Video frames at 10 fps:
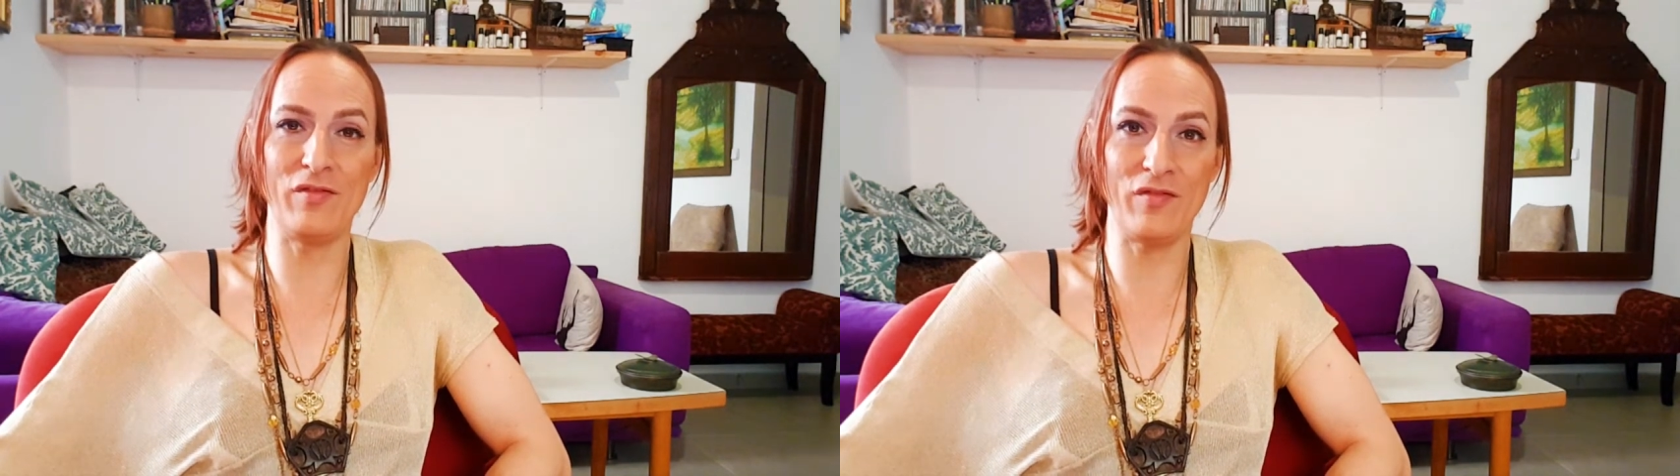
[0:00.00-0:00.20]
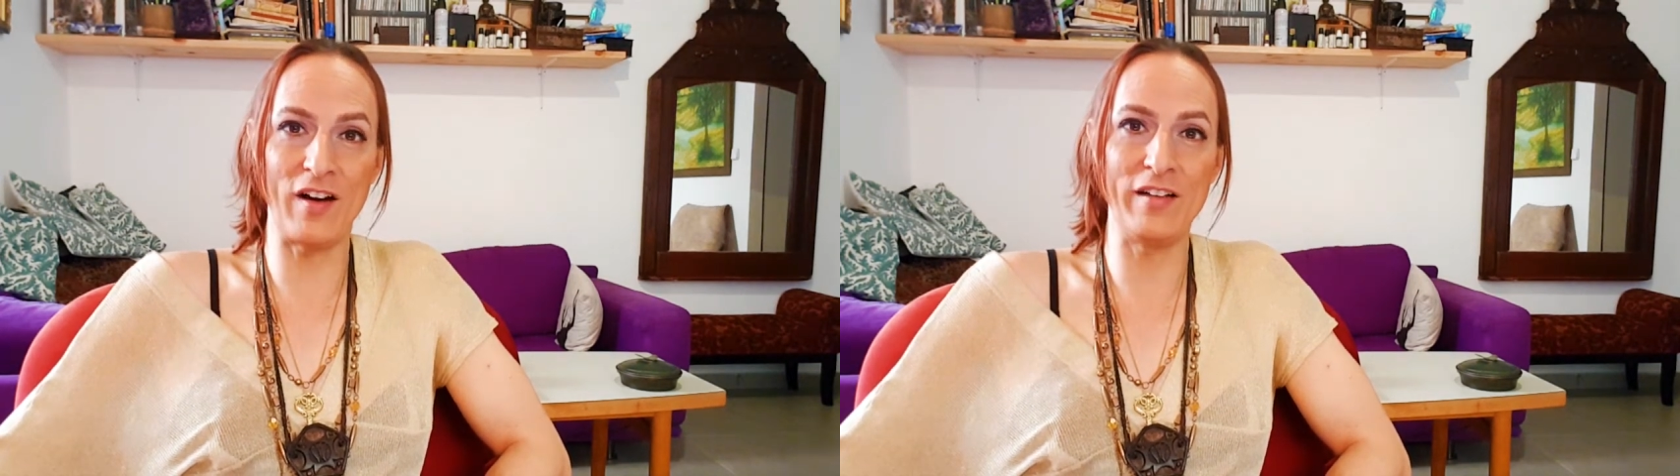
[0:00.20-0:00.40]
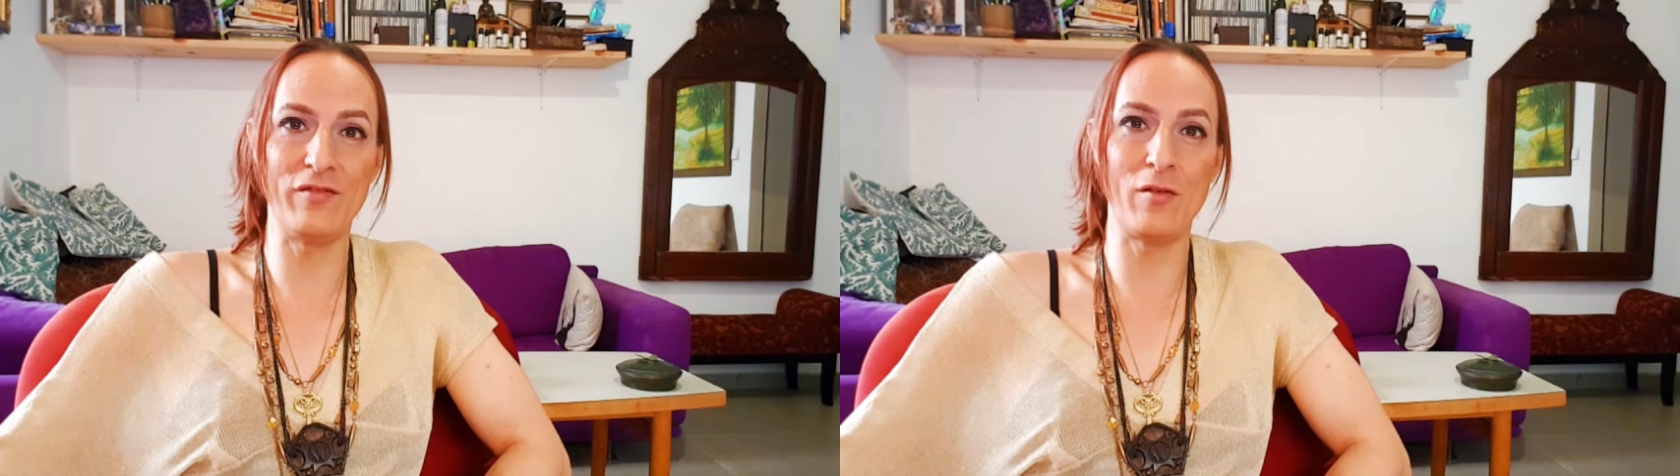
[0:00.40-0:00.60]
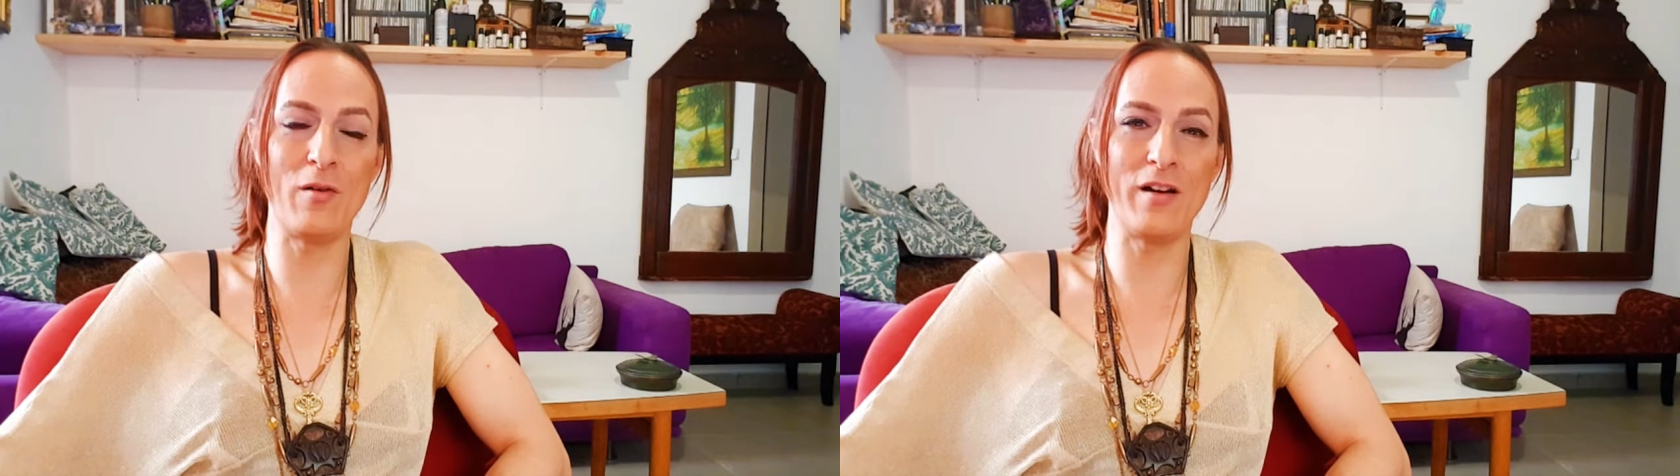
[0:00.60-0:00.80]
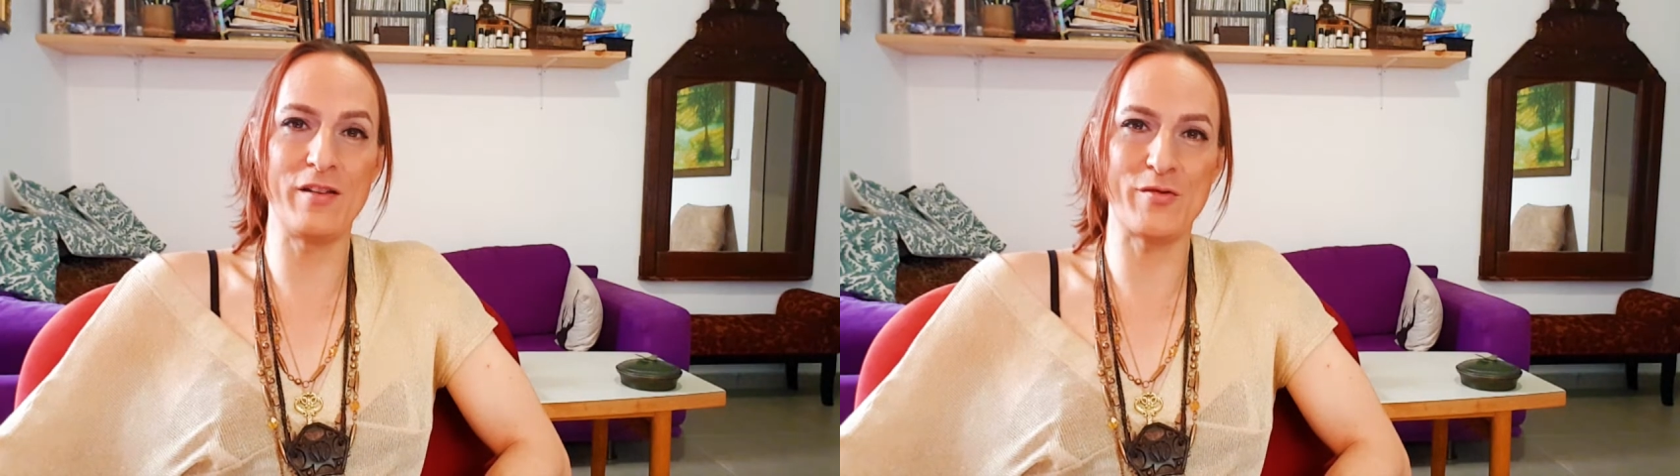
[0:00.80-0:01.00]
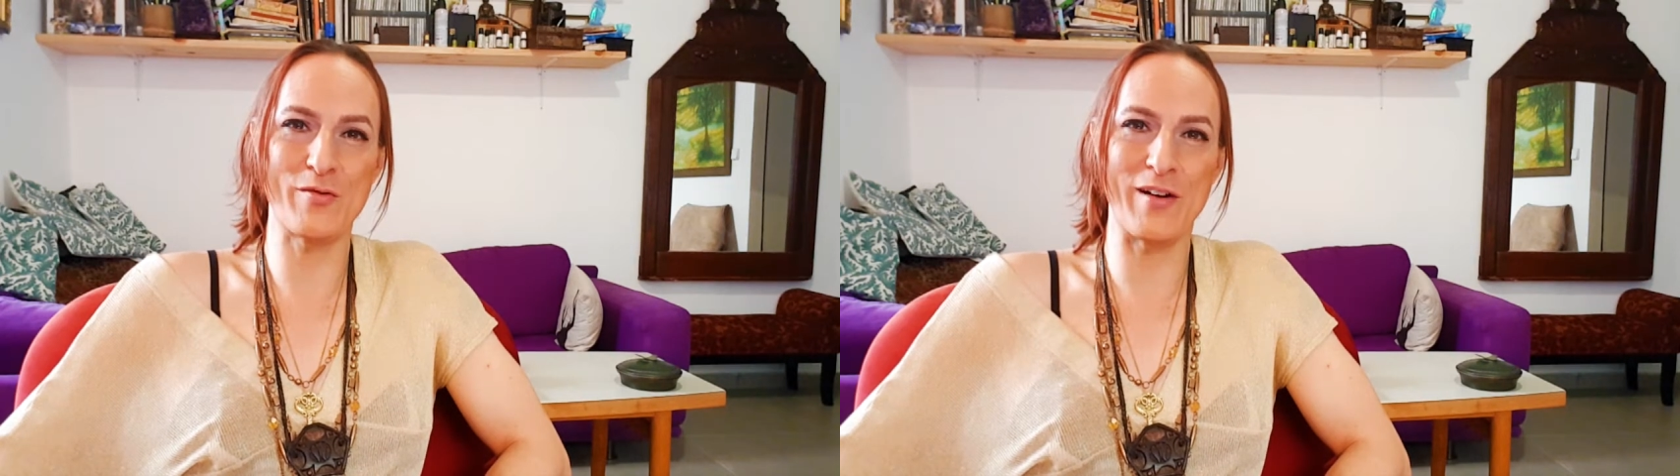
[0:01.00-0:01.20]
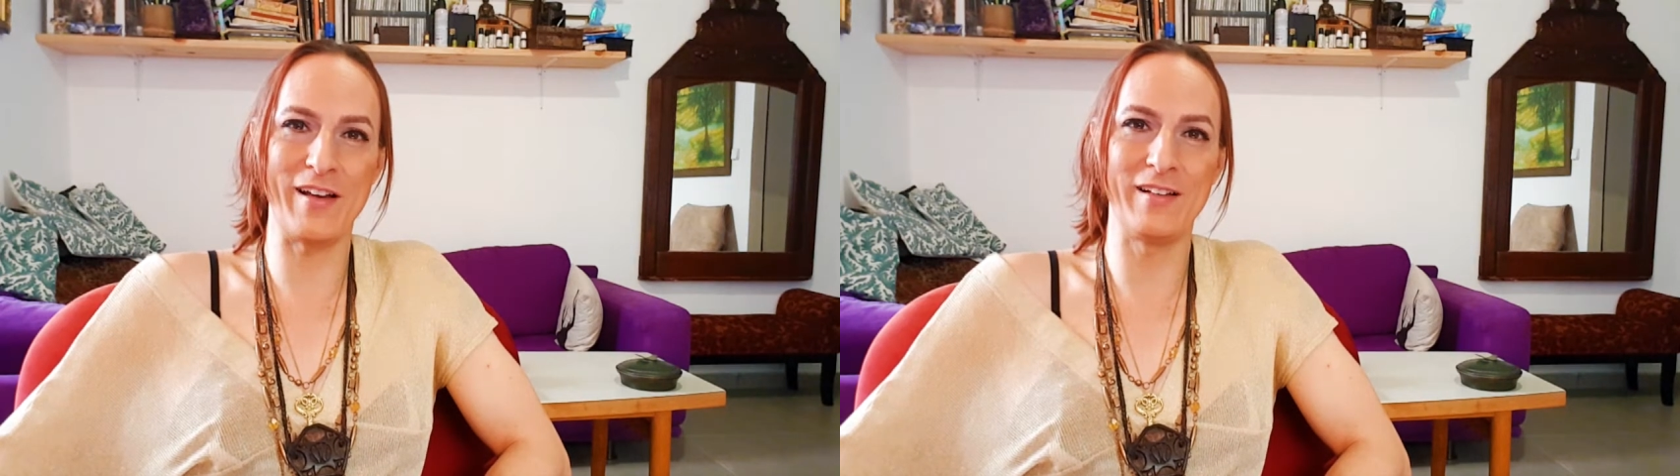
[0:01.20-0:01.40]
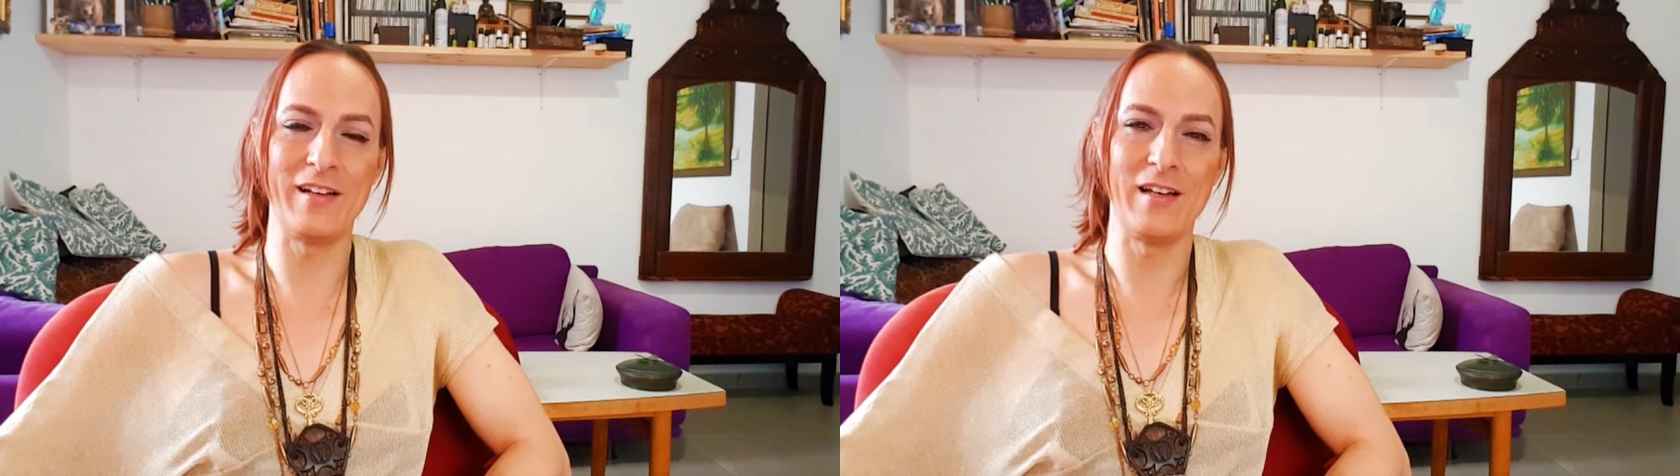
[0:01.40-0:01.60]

fight for what is right,